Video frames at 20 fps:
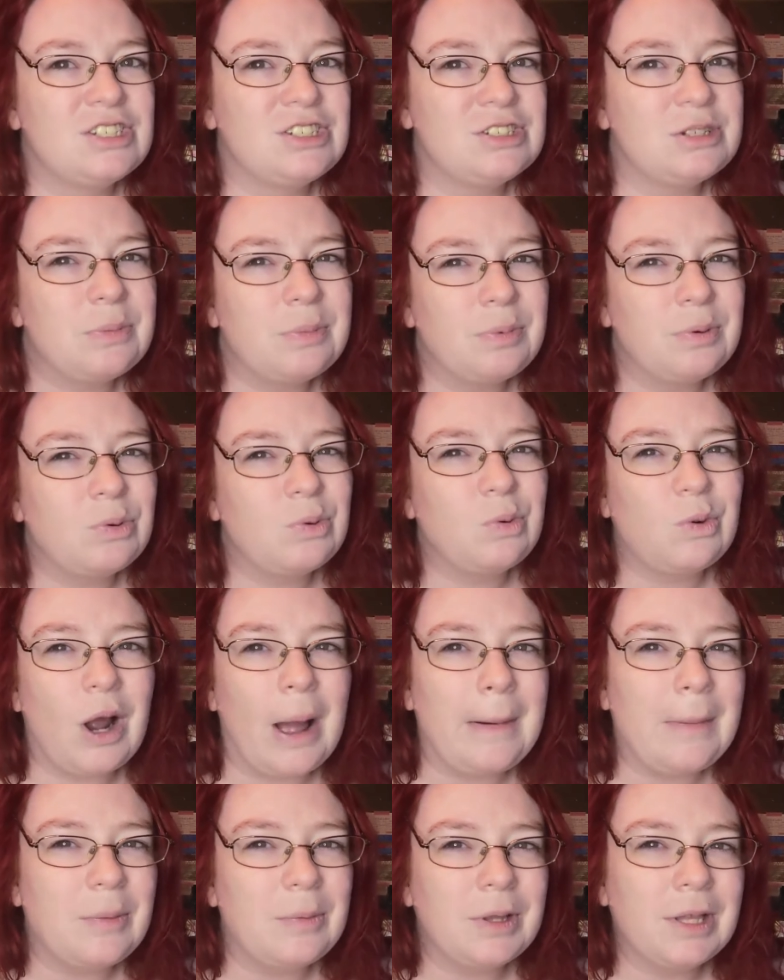should
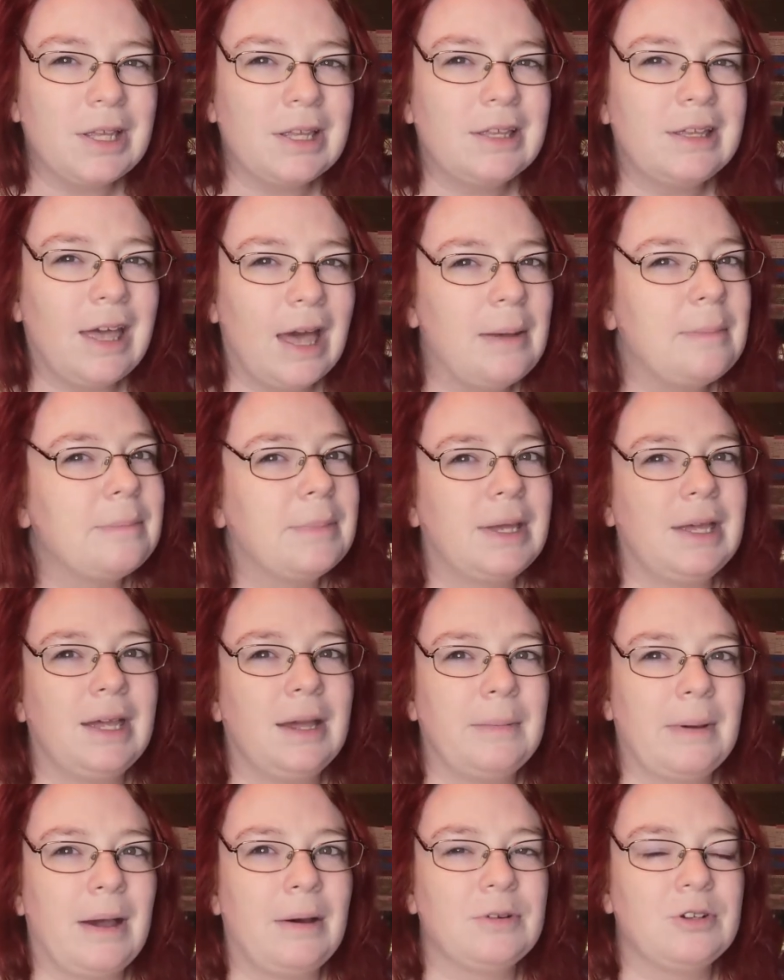probably get
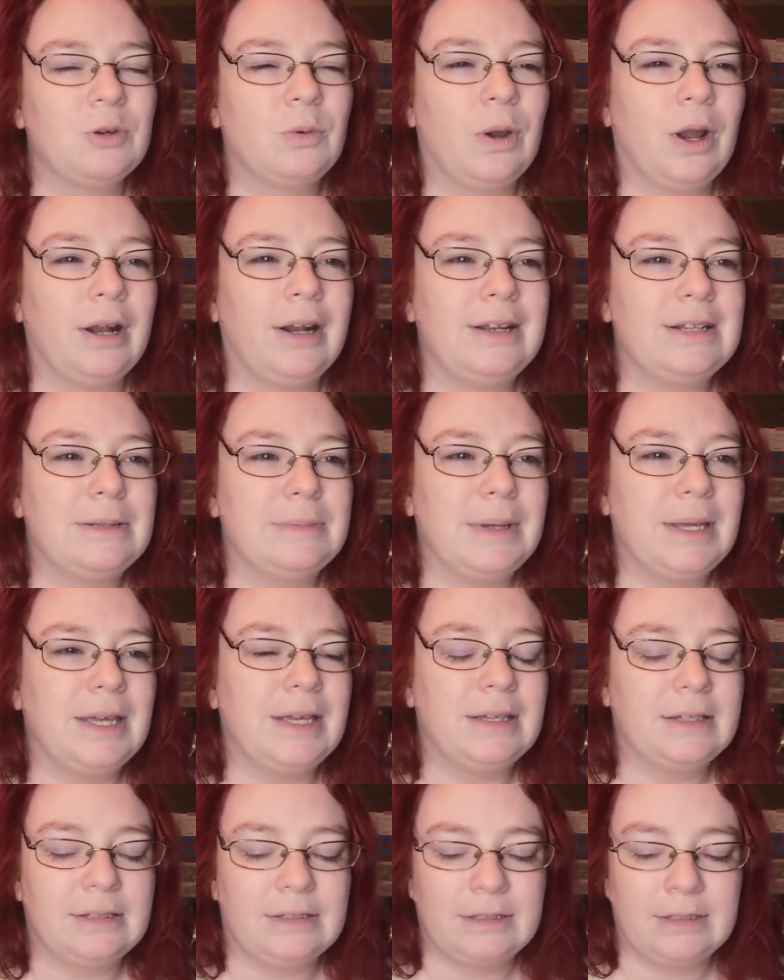me about to where I need to
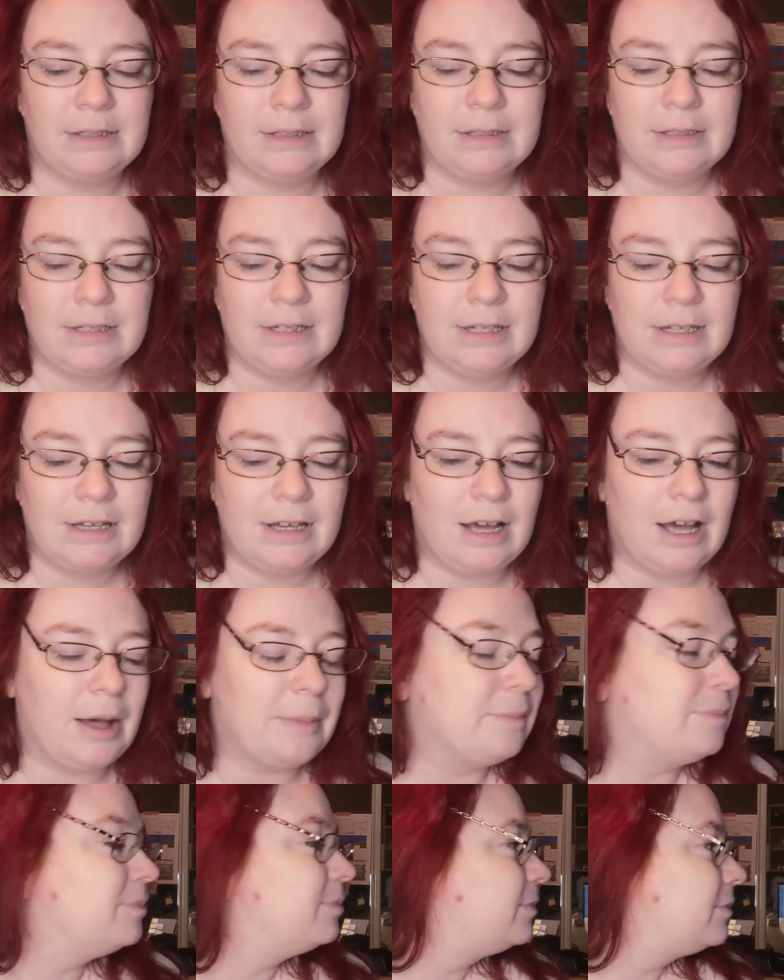be.
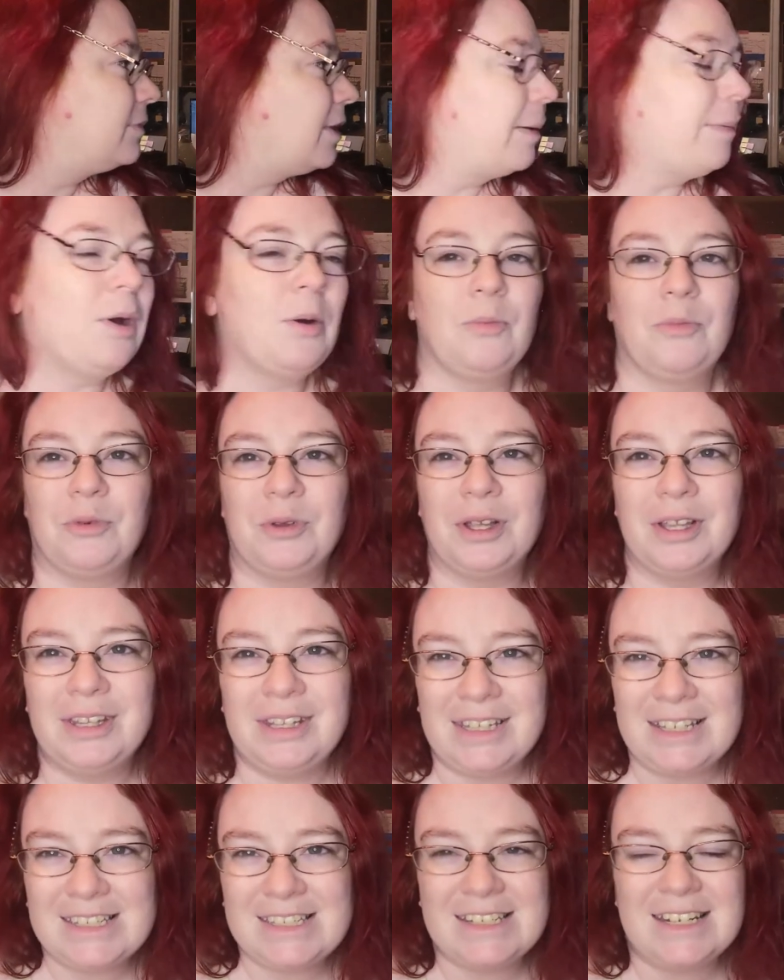I'm hopeful
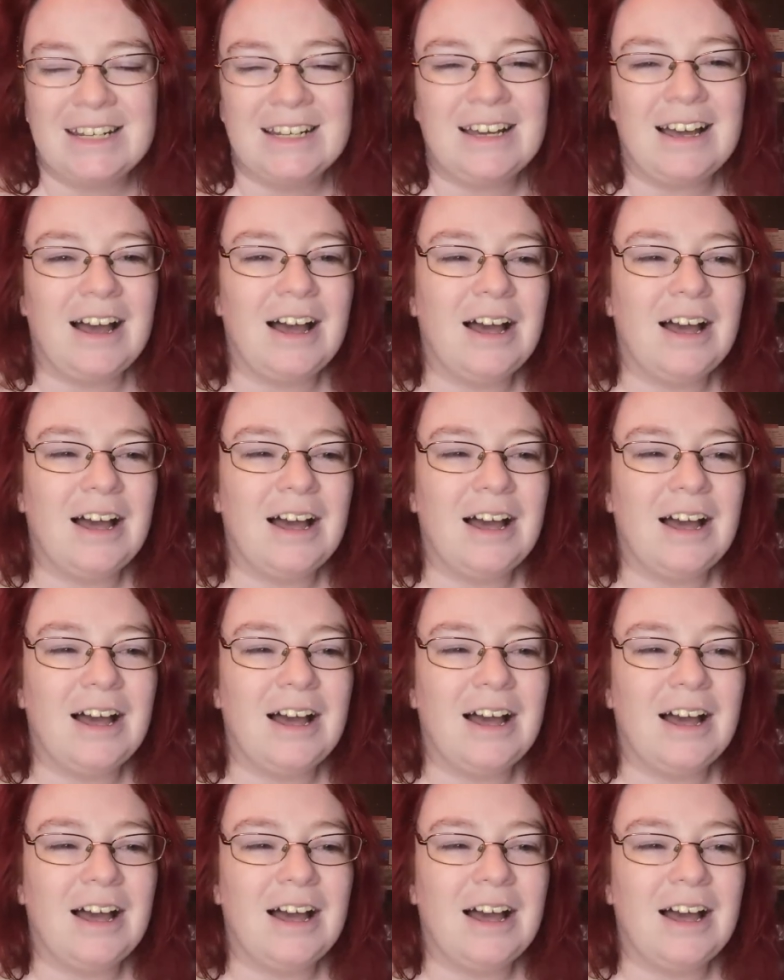at least.